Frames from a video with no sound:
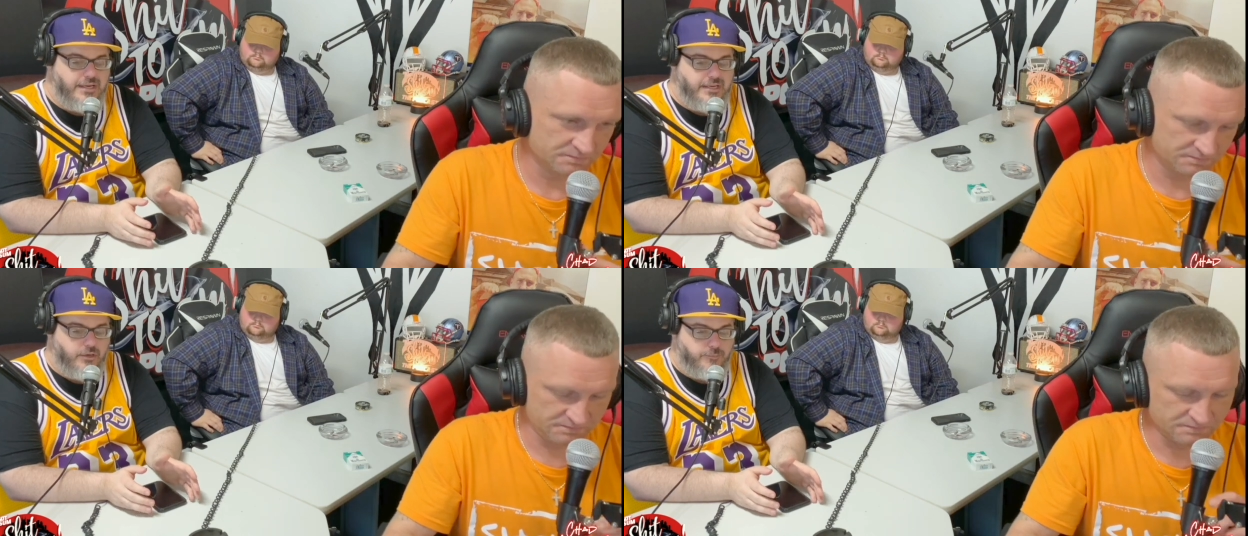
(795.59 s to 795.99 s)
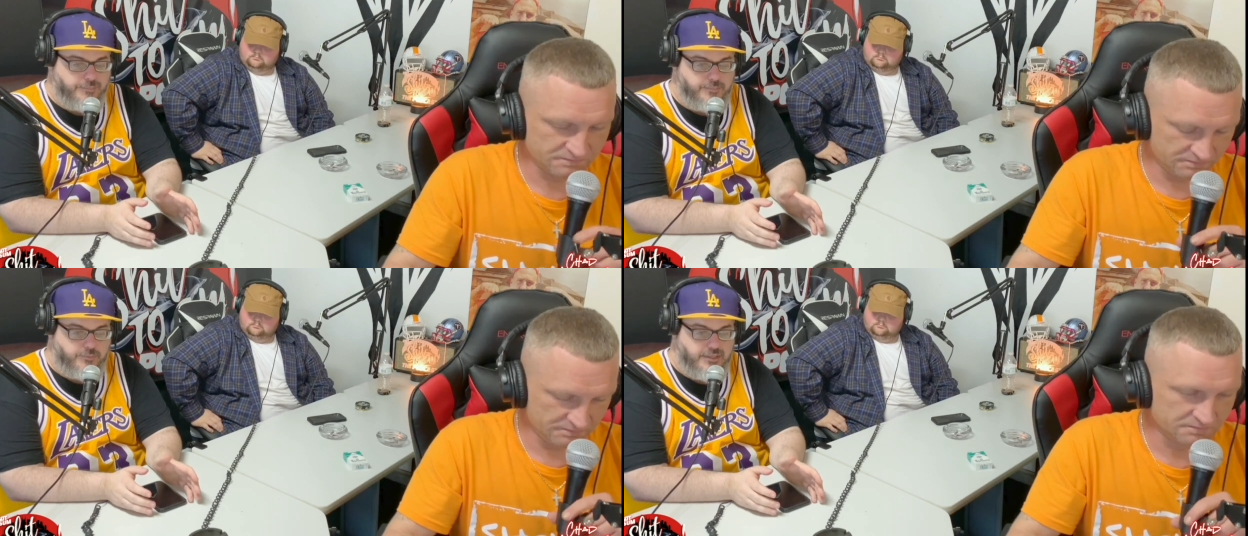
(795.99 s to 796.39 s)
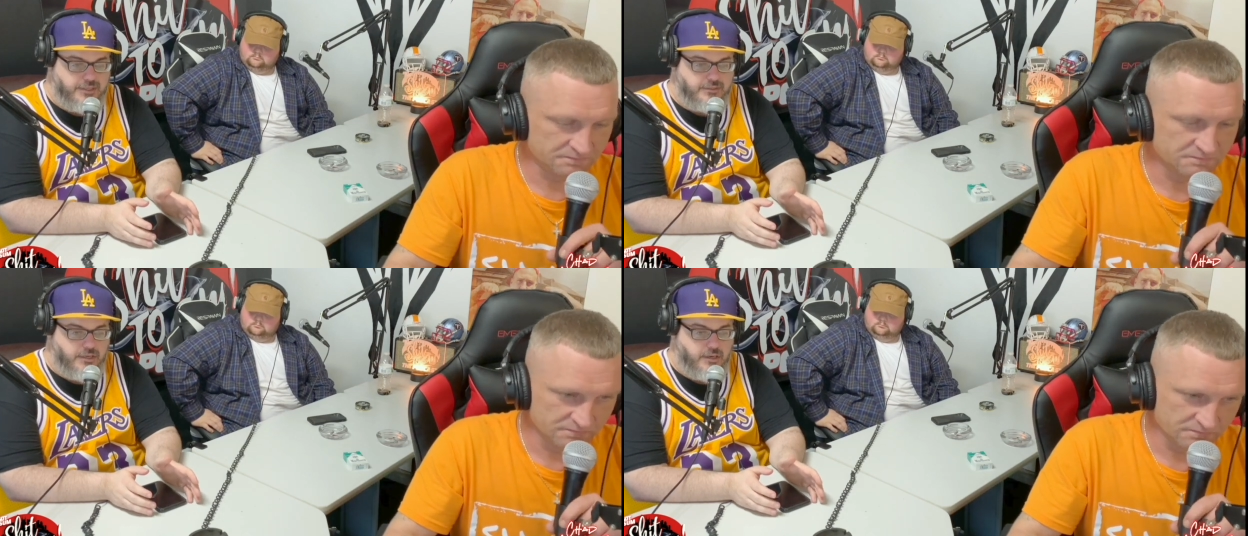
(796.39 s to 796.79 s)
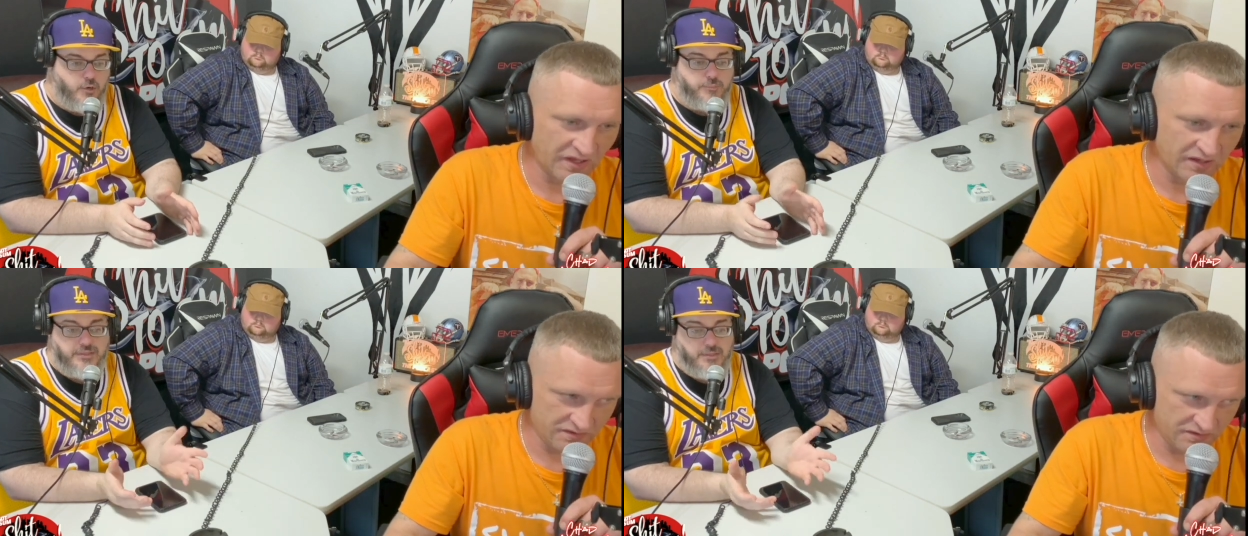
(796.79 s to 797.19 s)
Speaker 1: on people to get there,
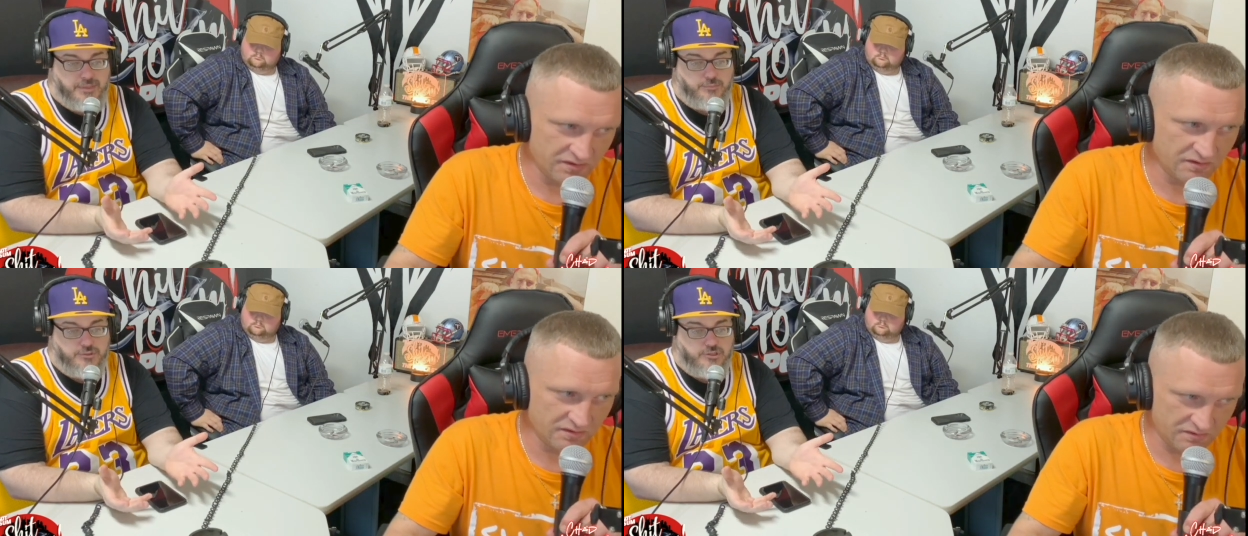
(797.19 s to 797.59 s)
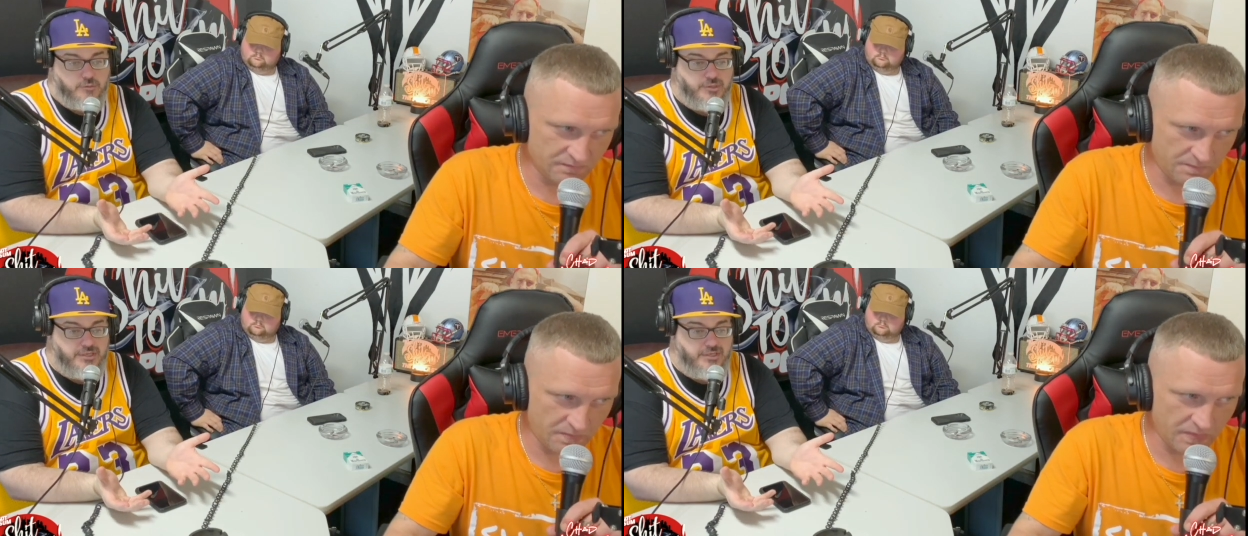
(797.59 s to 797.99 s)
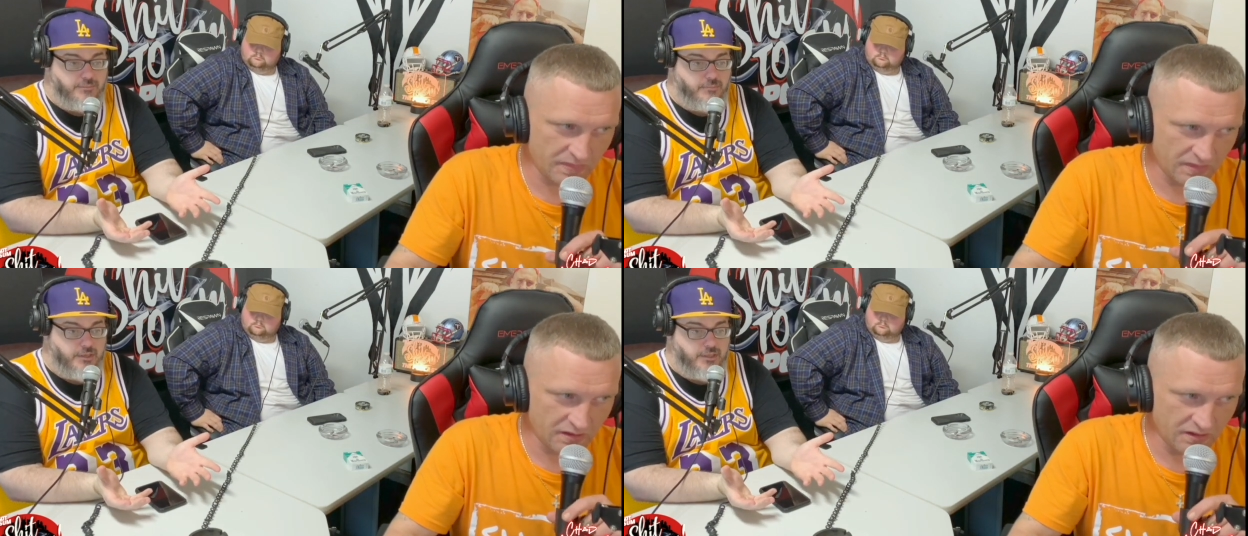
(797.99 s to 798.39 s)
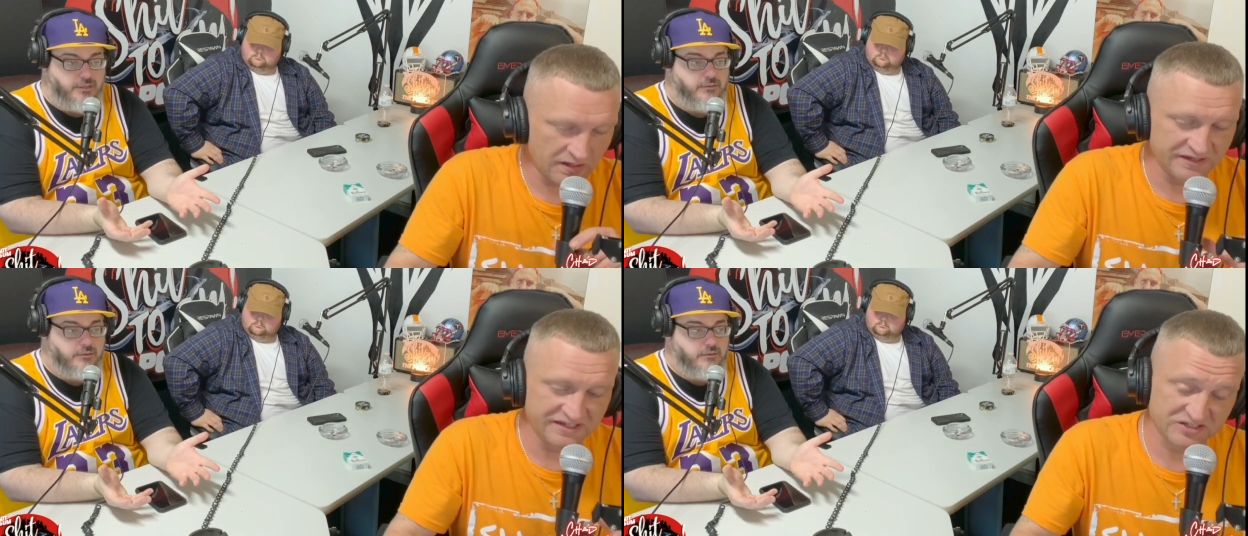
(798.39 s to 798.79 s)
hoping that people show up so he can get money.
Speaker 2: And
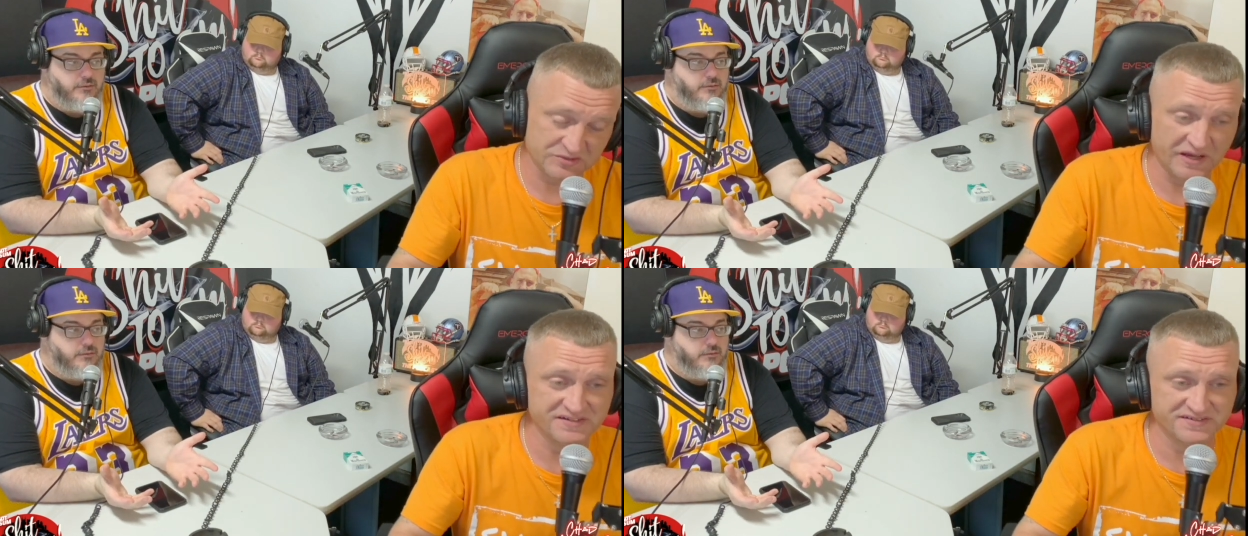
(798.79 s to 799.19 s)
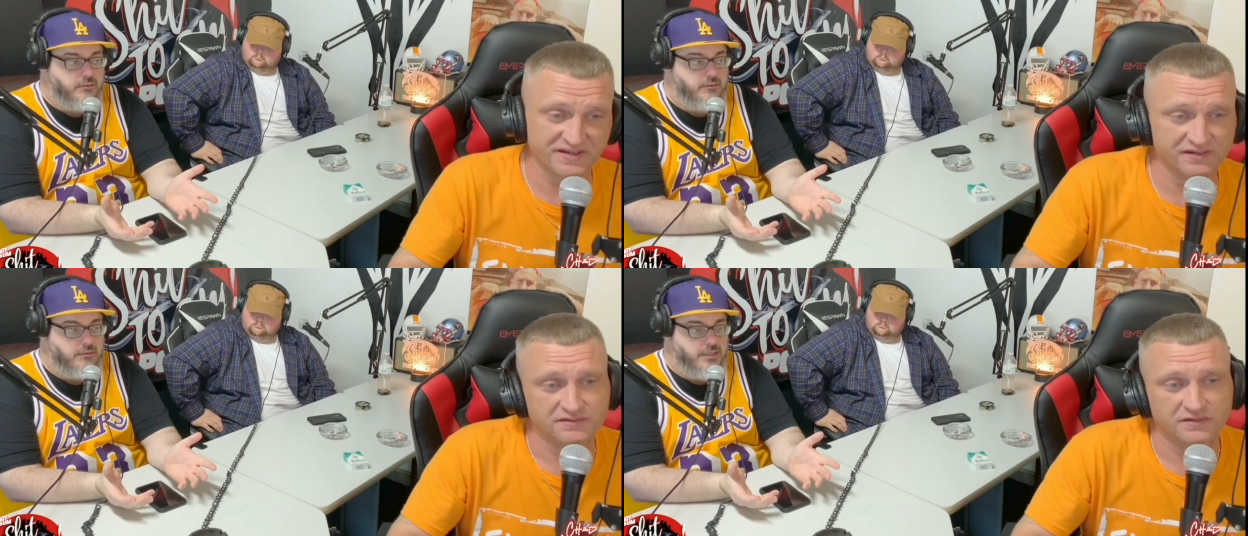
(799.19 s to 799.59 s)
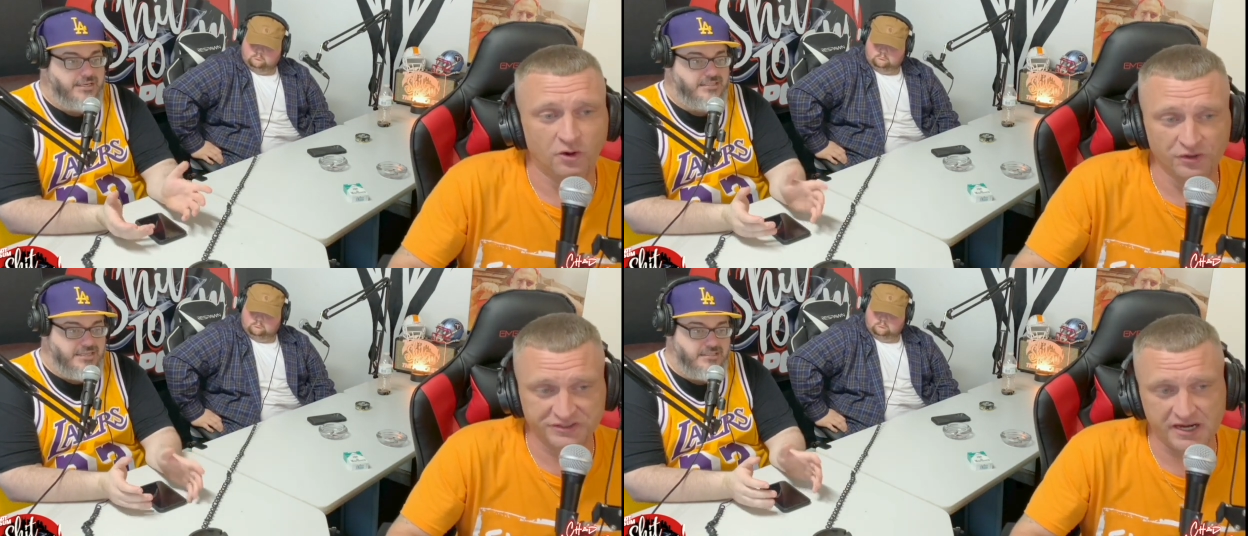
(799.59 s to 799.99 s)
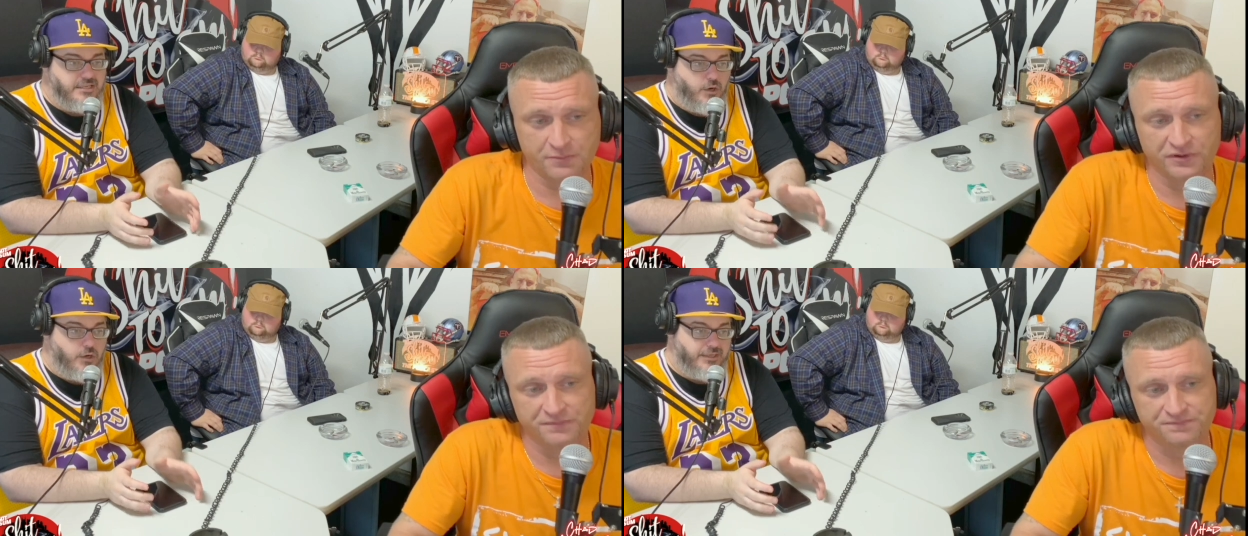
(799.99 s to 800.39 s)
he explains
Speaker 1: that. He on says camera. it
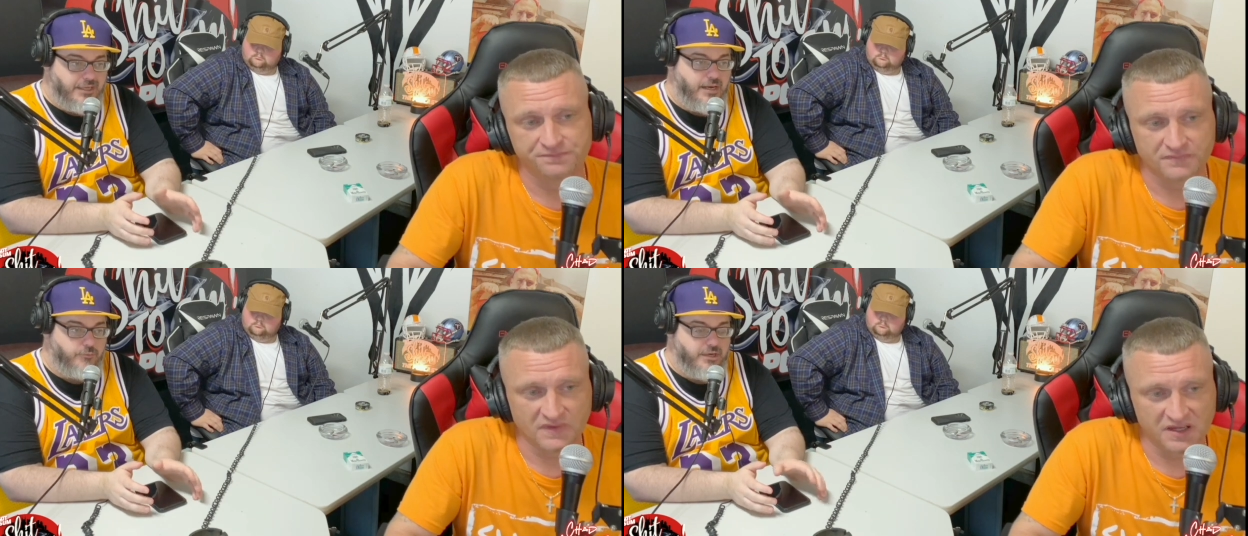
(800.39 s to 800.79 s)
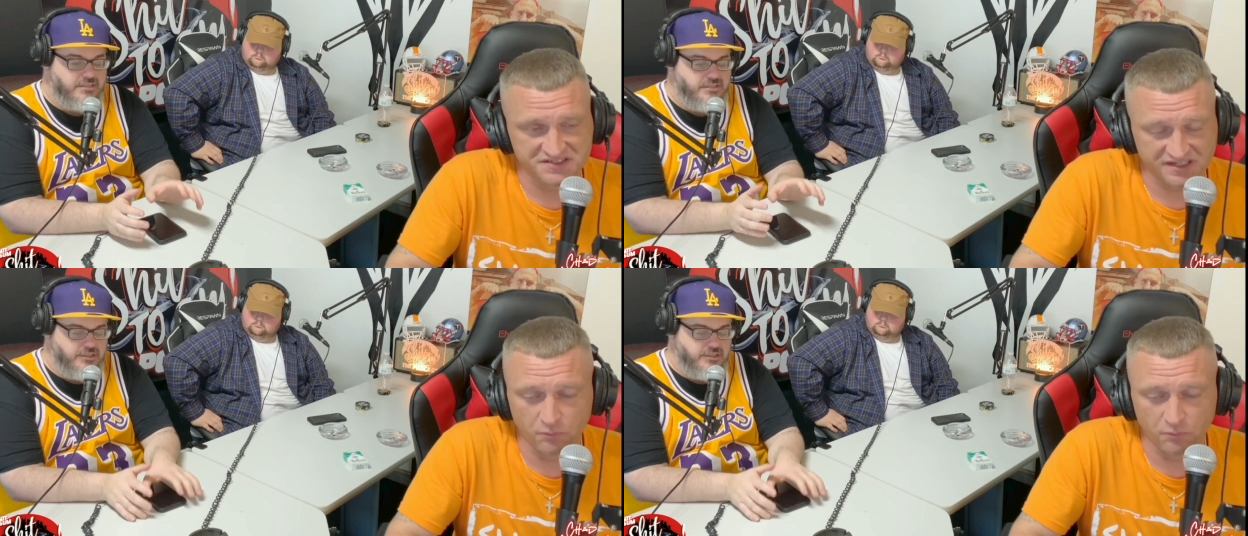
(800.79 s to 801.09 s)
on camera. He it's said, "I'm